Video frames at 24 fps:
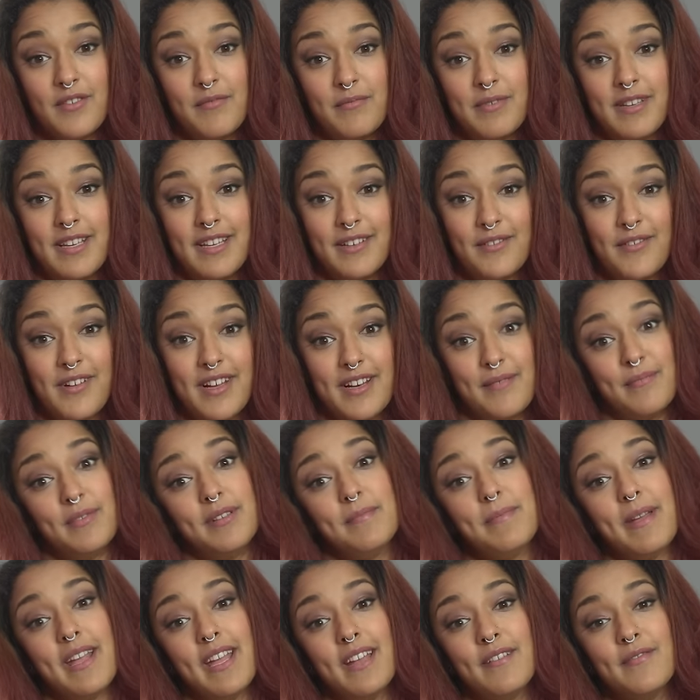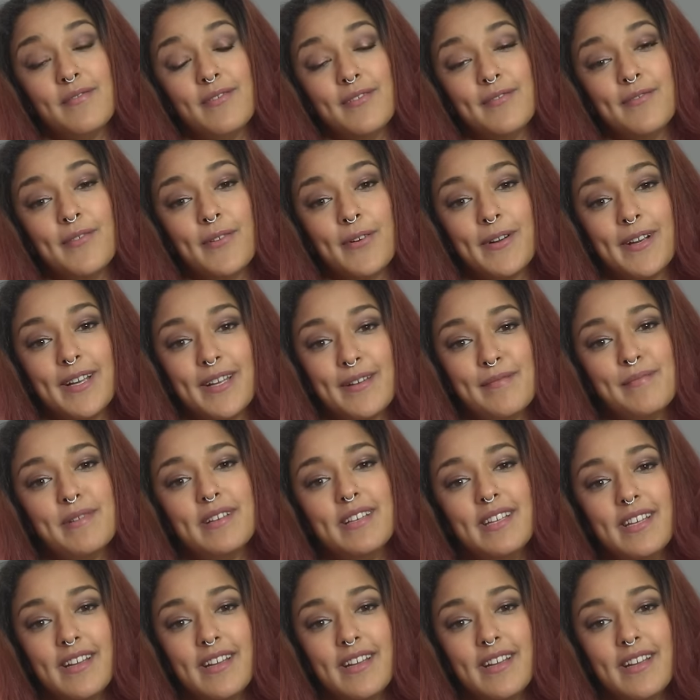it would be incredibly painful for him.